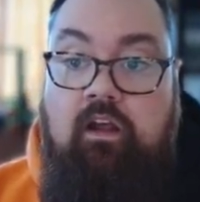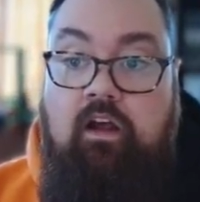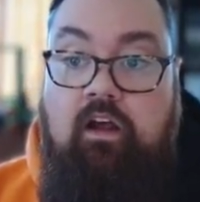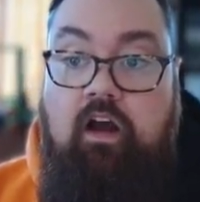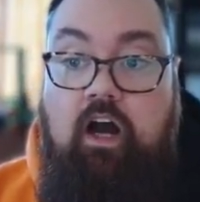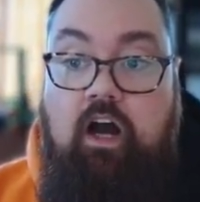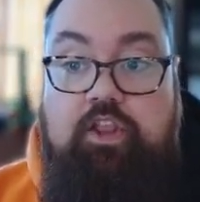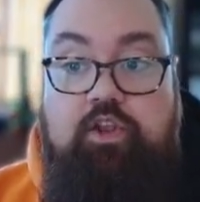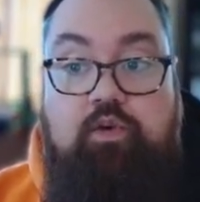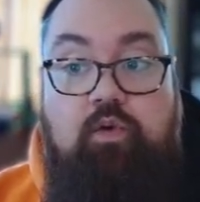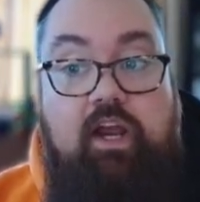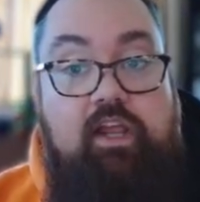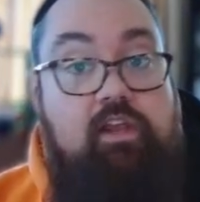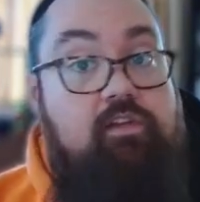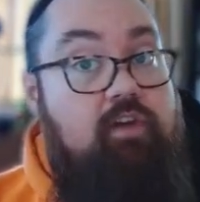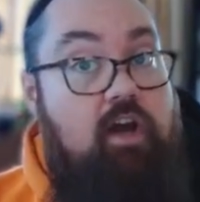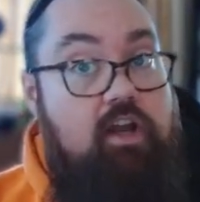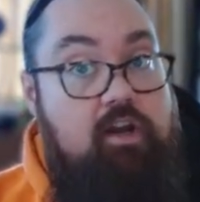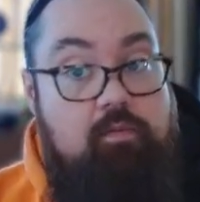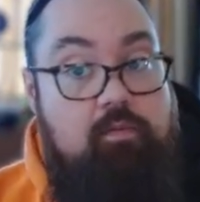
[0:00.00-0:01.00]
On the right, you've
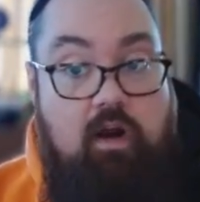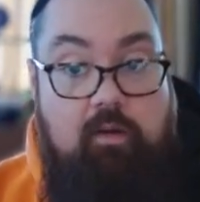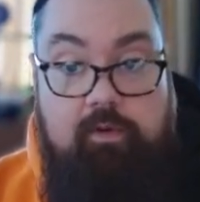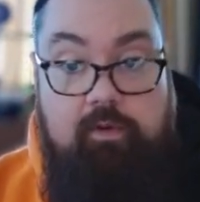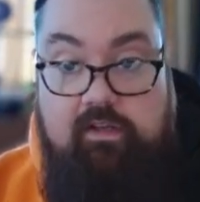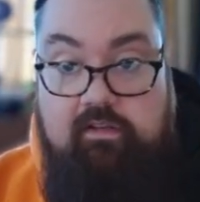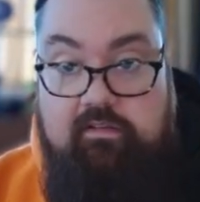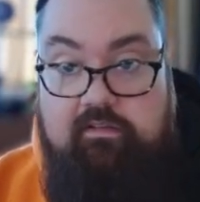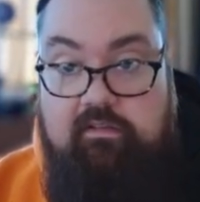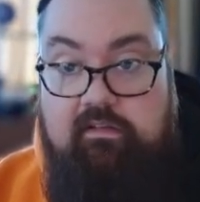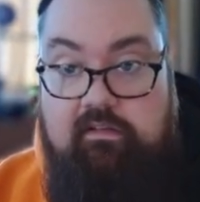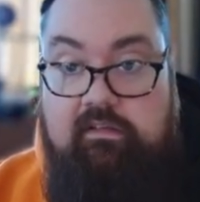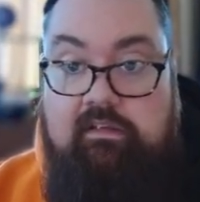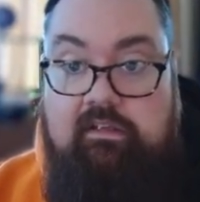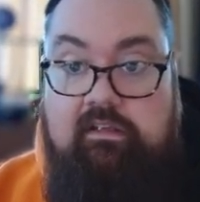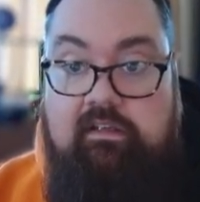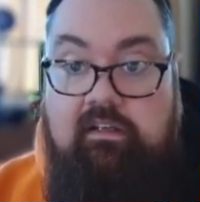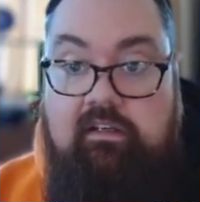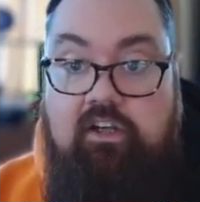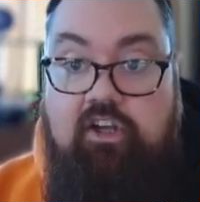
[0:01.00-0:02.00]
got your properties.
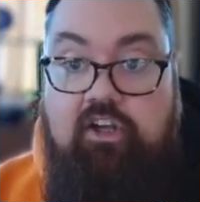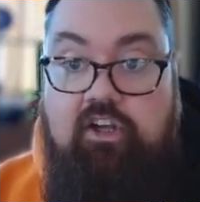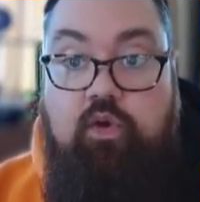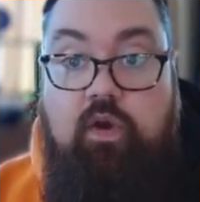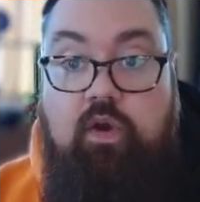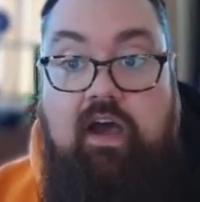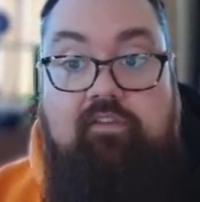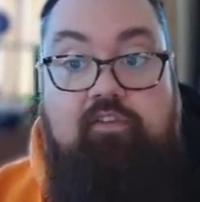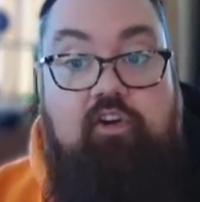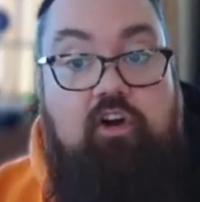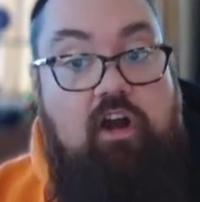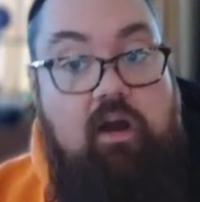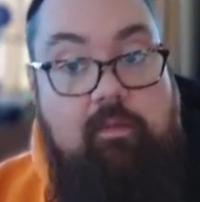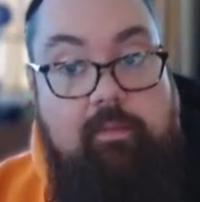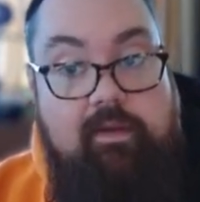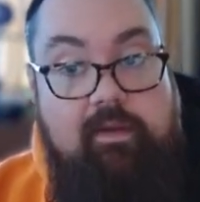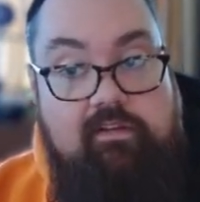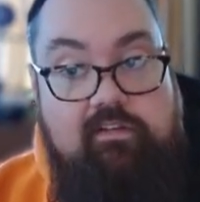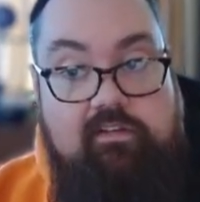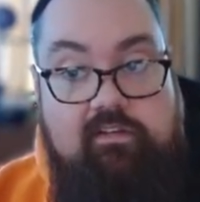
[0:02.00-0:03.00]
You have your
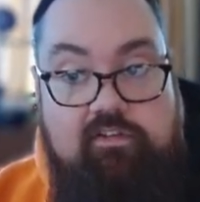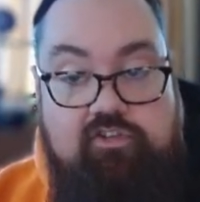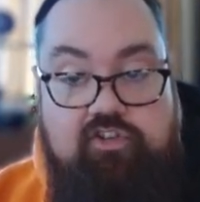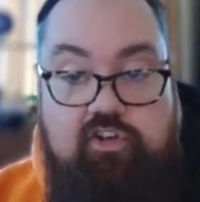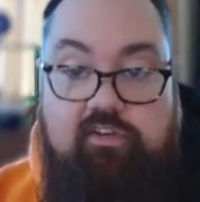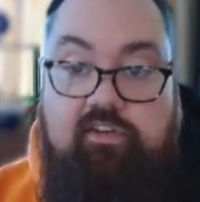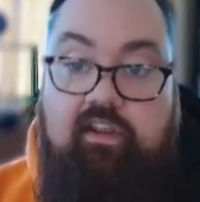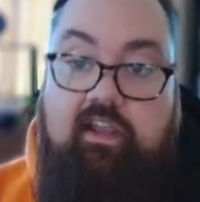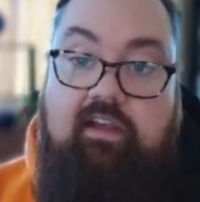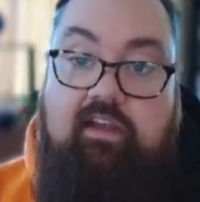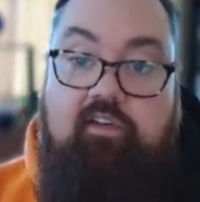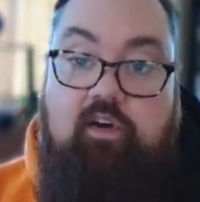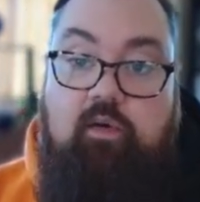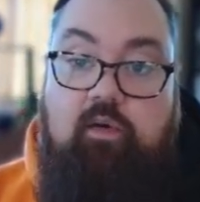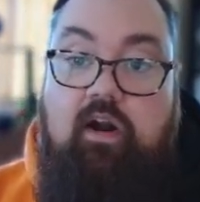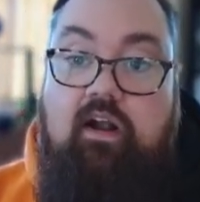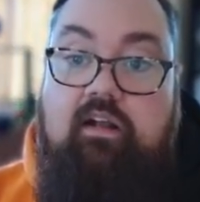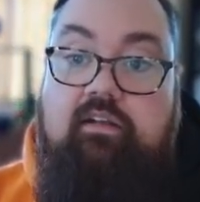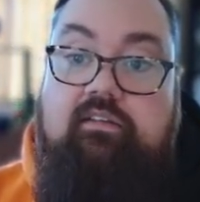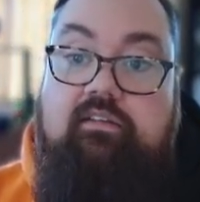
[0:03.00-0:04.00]
comments, just like everywhere
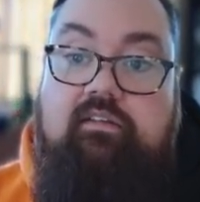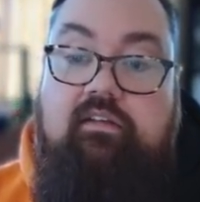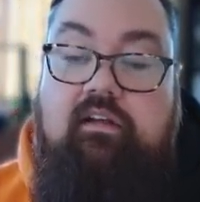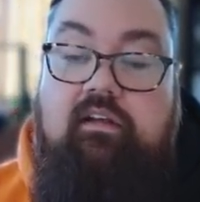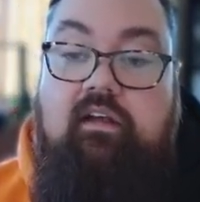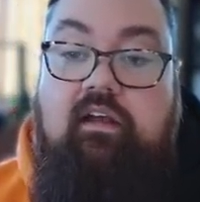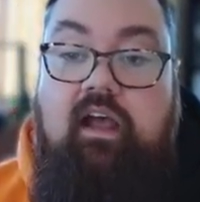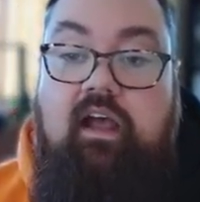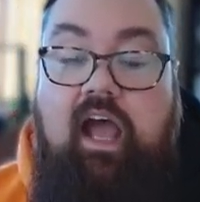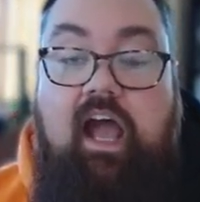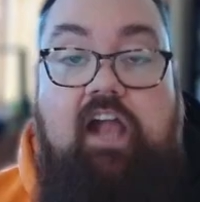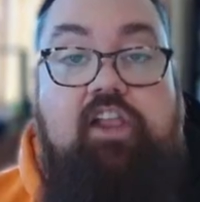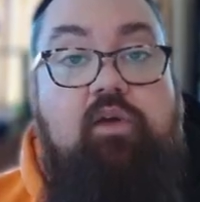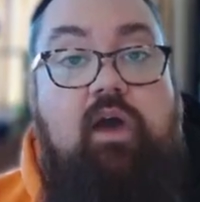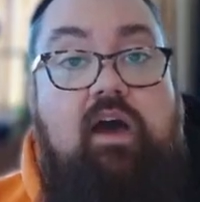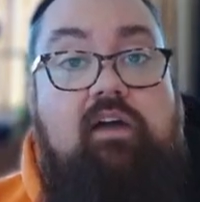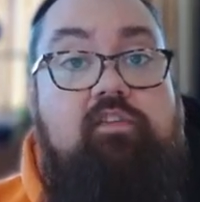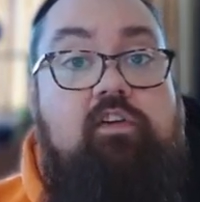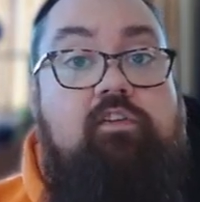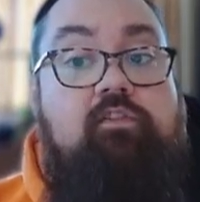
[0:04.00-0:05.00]
else, and you
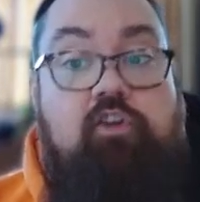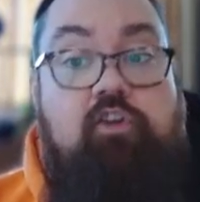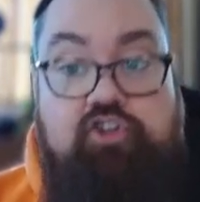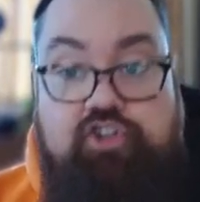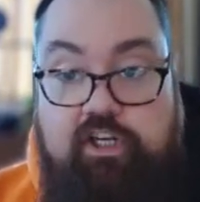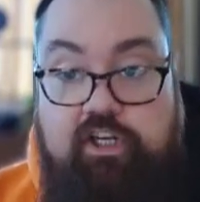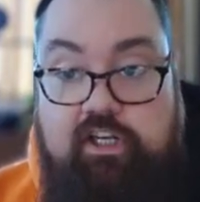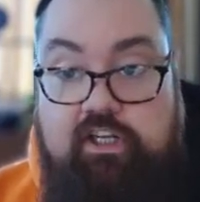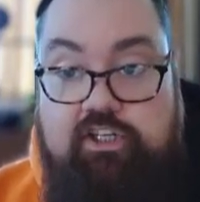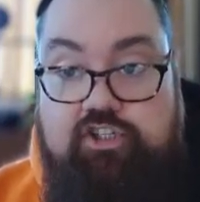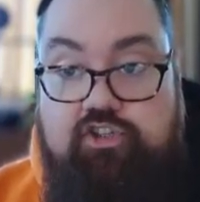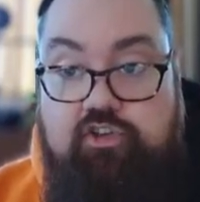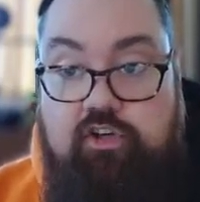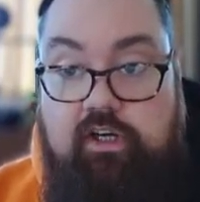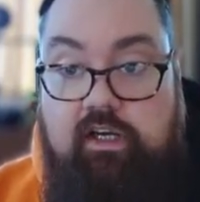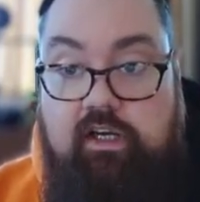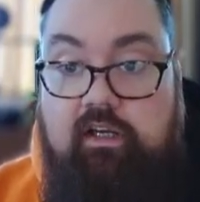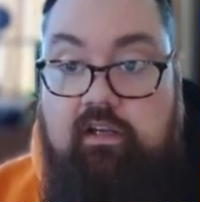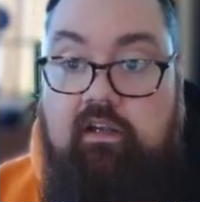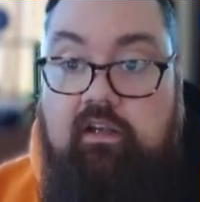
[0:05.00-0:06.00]
have your version
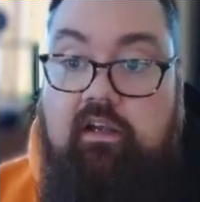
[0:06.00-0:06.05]
history.